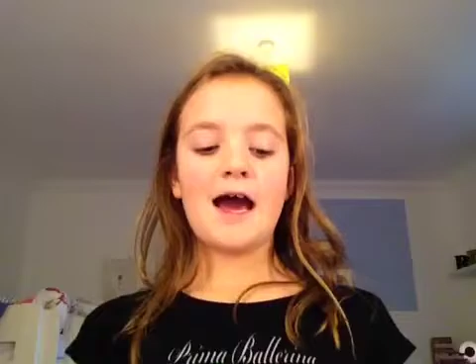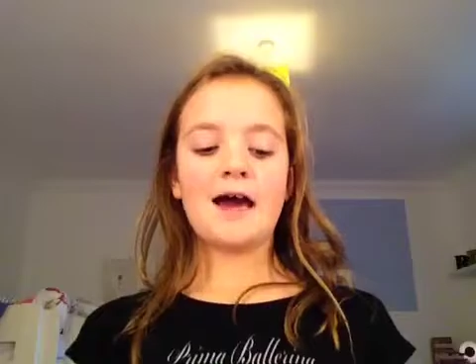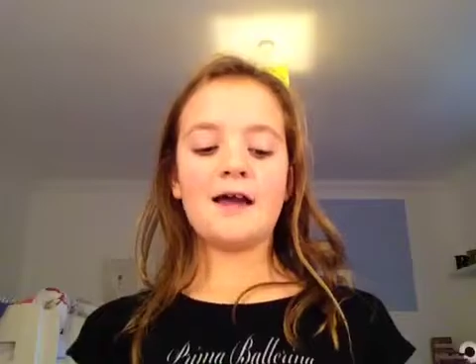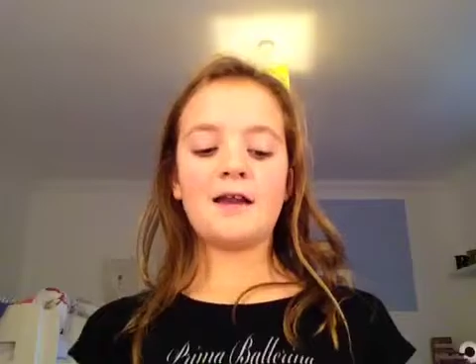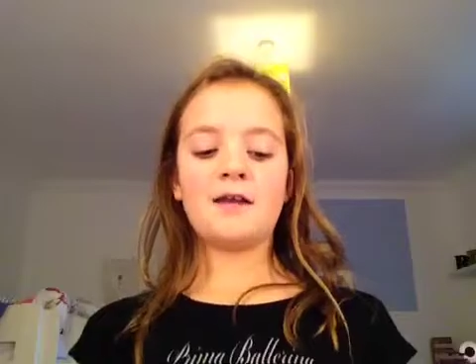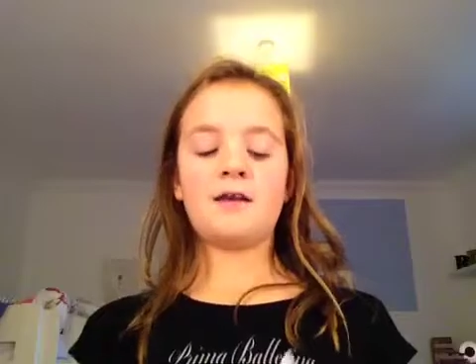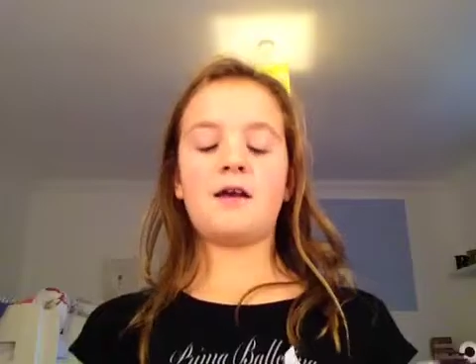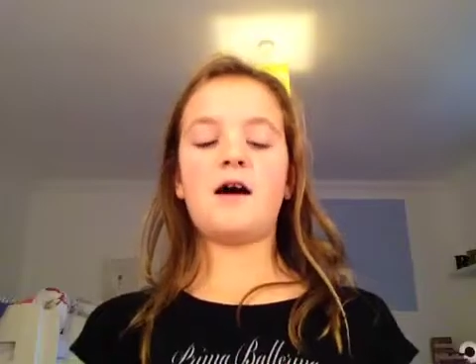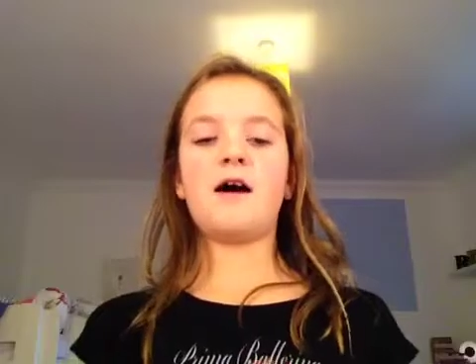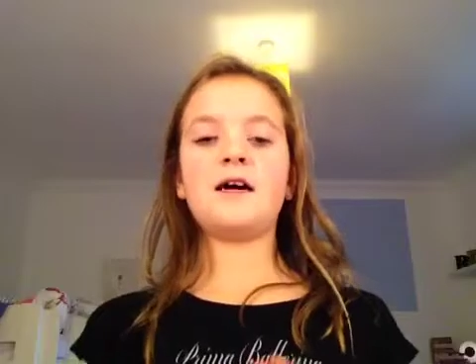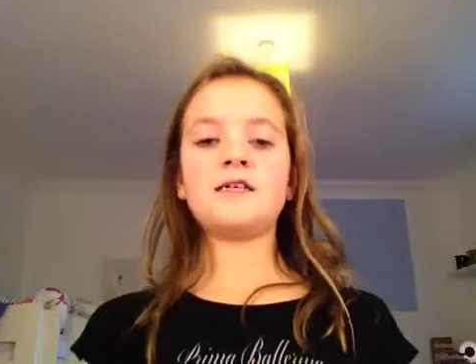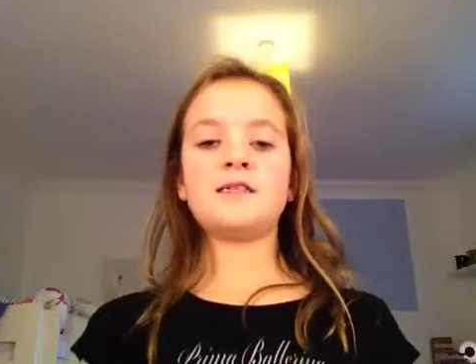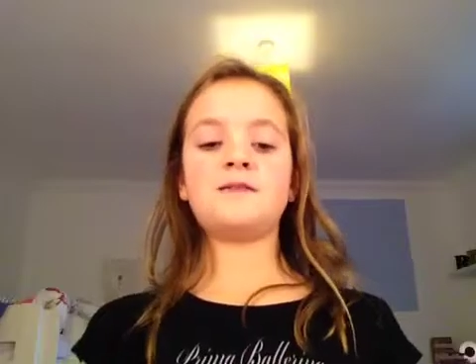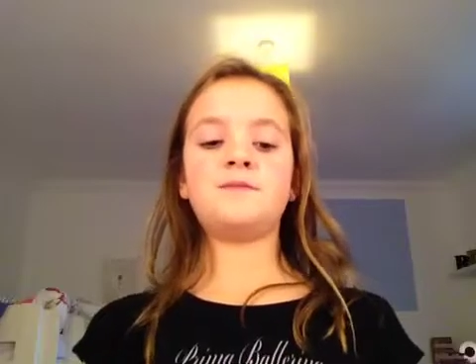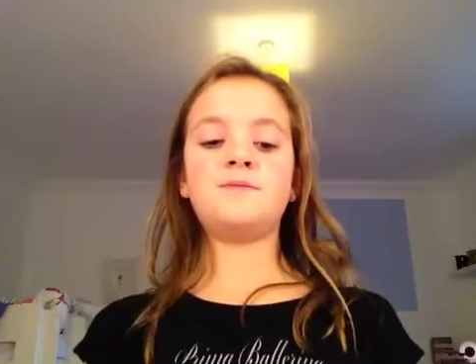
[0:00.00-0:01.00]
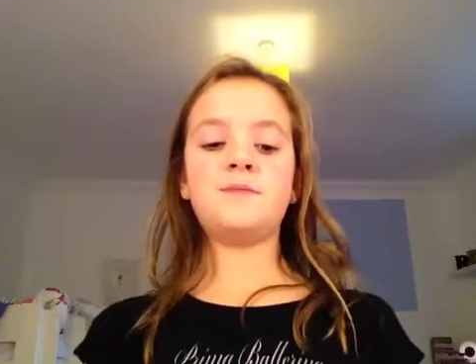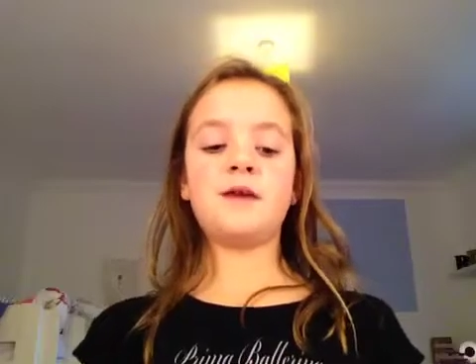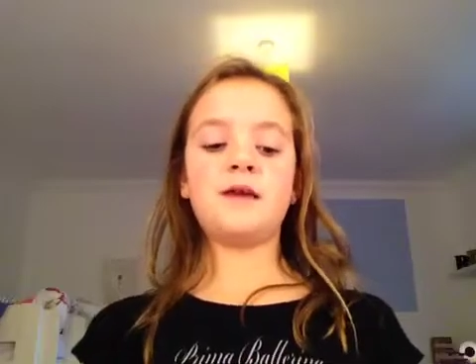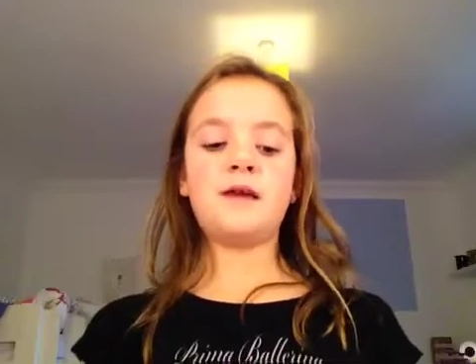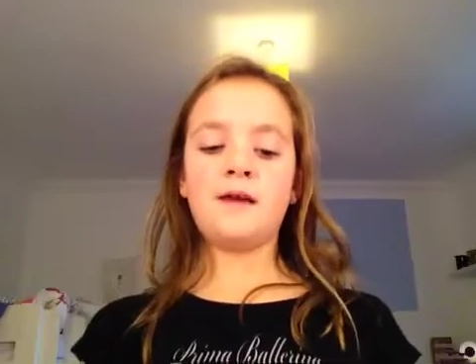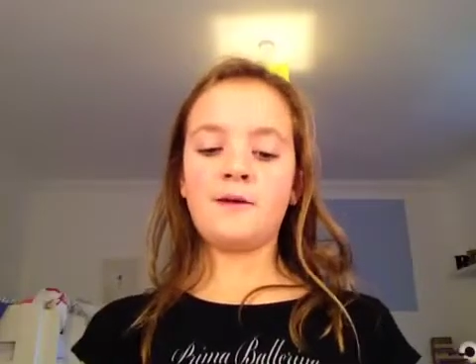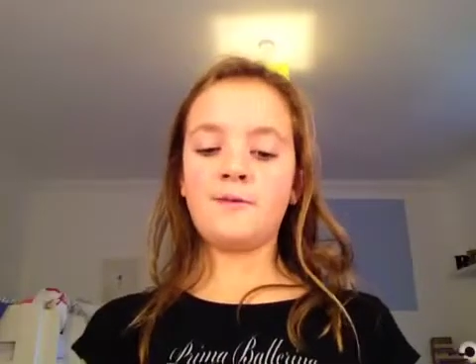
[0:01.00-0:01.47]
and ask
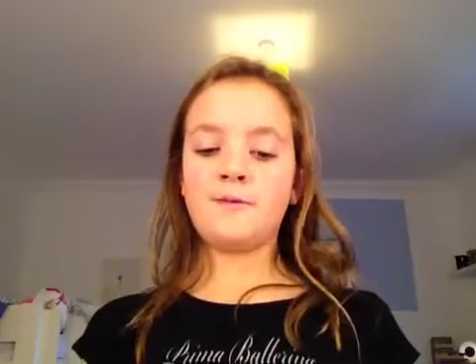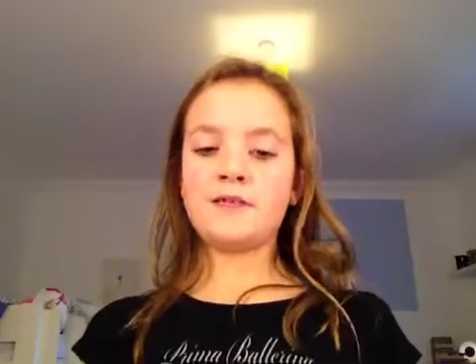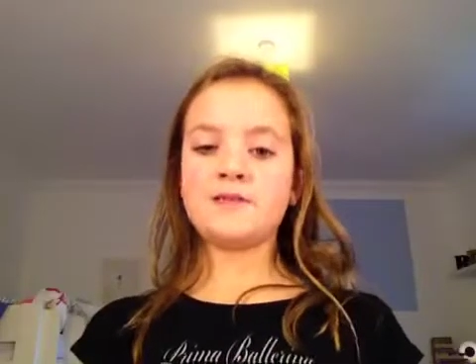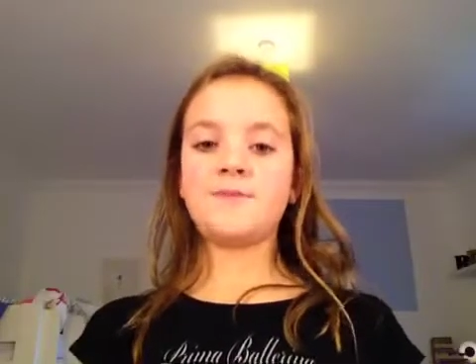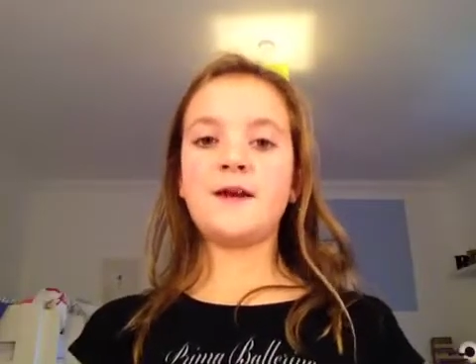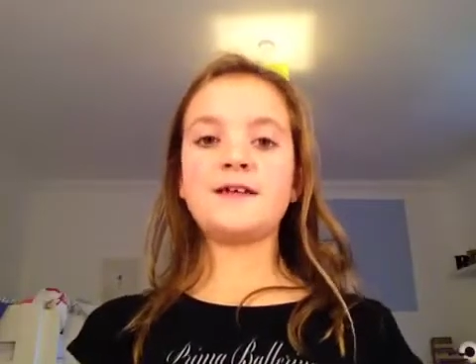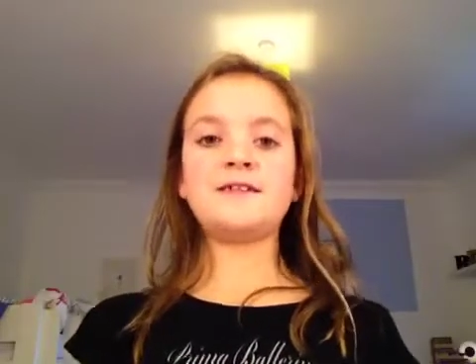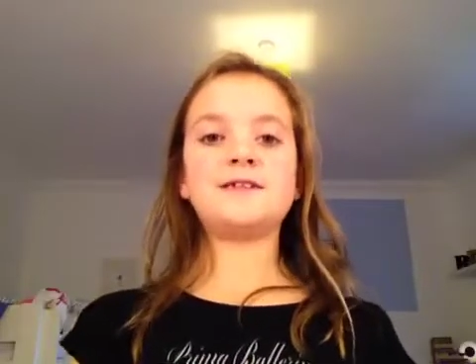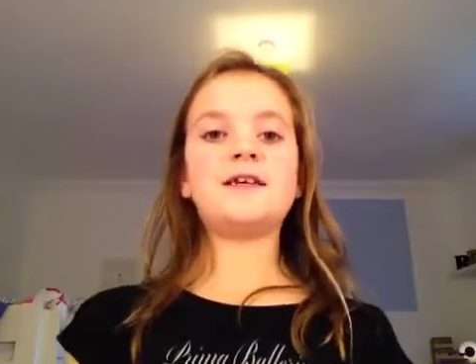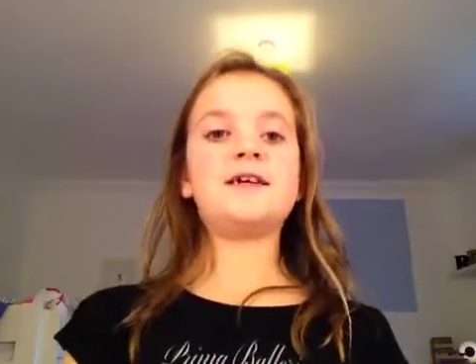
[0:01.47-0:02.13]
me which pages